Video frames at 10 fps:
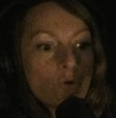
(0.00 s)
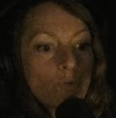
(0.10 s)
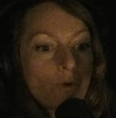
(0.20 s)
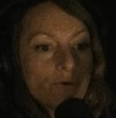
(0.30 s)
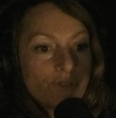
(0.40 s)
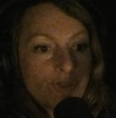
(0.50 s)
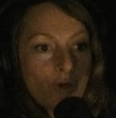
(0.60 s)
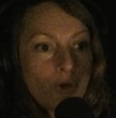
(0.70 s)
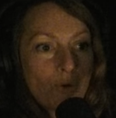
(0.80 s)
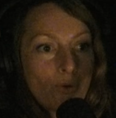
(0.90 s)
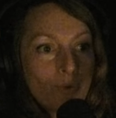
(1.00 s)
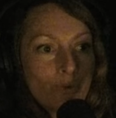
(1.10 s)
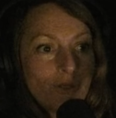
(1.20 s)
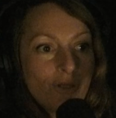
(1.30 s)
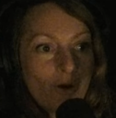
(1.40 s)
well, so,
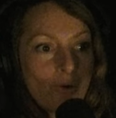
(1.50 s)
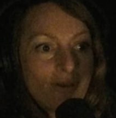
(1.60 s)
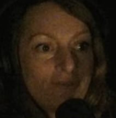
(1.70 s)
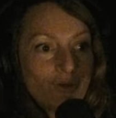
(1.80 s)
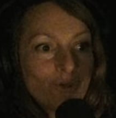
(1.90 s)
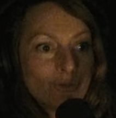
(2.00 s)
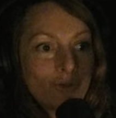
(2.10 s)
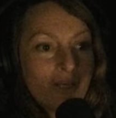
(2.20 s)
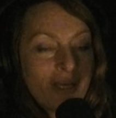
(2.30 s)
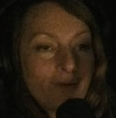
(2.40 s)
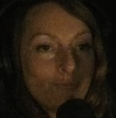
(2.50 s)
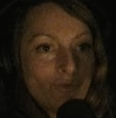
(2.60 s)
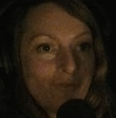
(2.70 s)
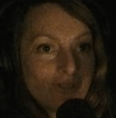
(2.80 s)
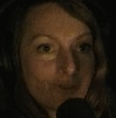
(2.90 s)
you know, if you're looking at a
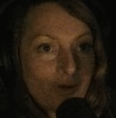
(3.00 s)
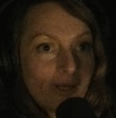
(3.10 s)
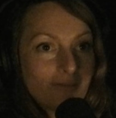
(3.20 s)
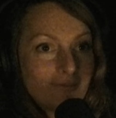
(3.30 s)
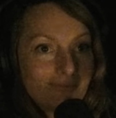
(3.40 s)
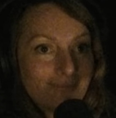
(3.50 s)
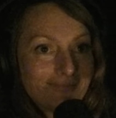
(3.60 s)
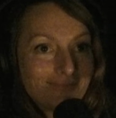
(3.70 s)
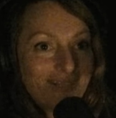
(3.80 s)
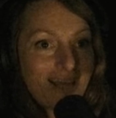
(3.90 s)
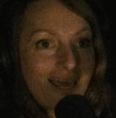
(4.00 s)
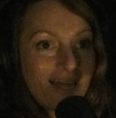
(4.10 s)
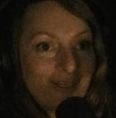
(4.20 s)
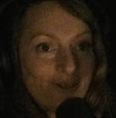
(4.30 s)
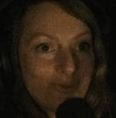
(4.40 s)
movie screen
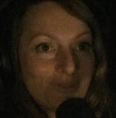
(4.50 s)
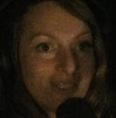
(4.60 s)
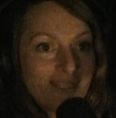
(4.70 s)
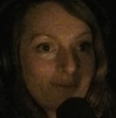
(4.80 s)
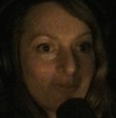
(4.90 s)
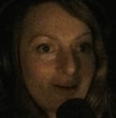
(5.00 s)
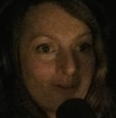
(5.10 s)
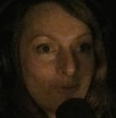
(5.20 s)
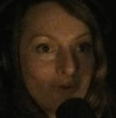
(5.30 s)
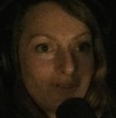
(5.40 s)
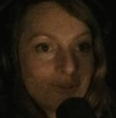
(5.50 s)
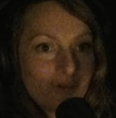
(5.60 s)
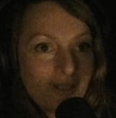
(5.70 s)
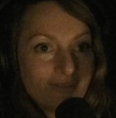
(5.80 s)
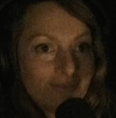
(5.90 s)
and you see something on the movie
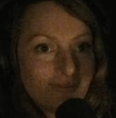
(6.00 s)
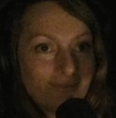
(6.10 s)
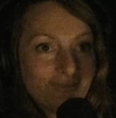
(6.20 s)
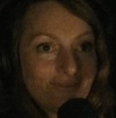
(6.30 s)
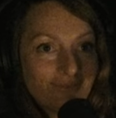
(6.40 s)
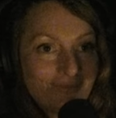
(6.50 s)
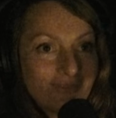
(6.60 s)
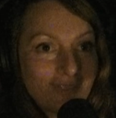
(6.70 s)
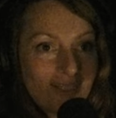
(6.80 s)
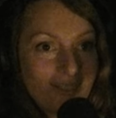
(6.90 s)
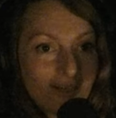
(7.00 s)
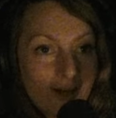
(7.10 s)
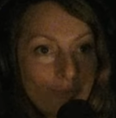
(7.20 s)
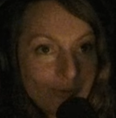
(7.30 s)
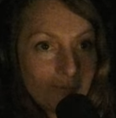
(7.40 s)
screen in a
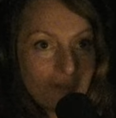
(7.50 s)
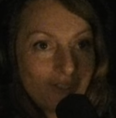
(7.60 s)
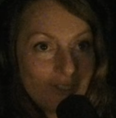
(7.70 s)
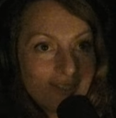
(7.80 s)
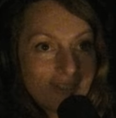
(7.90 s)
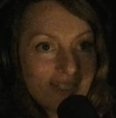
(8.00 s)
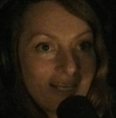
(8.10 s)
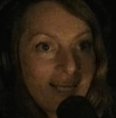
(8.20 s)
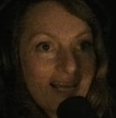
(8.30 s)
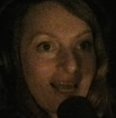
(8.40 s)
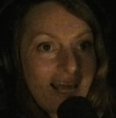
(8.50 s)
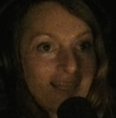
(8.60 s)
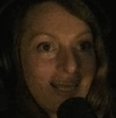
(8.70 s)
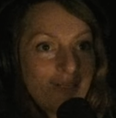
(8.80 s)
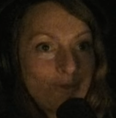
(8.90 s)
couple dimensions, and
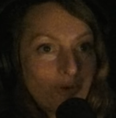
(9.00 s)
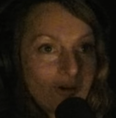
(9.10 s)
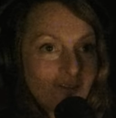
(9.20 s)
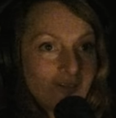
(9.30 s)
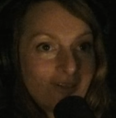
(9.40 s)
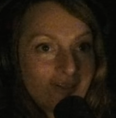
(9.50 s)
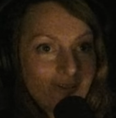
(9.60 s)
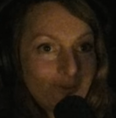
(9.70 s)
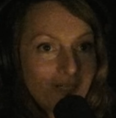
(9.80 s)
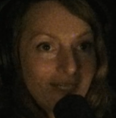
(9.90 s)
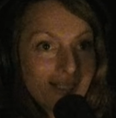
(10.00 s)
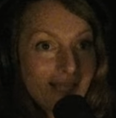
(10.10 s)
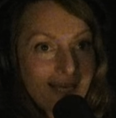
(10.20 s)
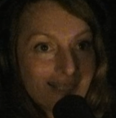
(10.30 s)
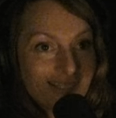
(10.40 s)
then you put on the 3D
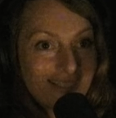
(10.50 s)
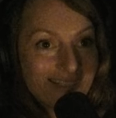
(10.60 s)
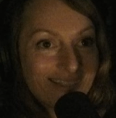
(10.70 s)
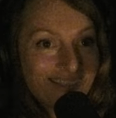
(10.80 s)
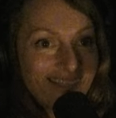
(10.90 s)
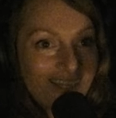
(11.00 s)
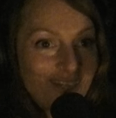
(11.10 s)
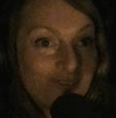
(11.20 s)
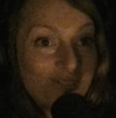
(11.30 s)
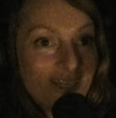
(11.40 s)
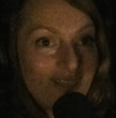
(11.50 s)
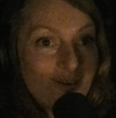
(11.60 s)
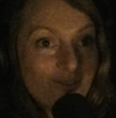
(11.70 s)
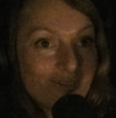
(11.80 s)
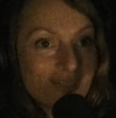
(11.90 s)
glasses mm-hmm. and you see
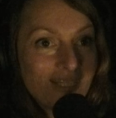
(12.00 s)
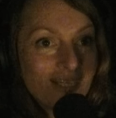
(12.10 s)
those.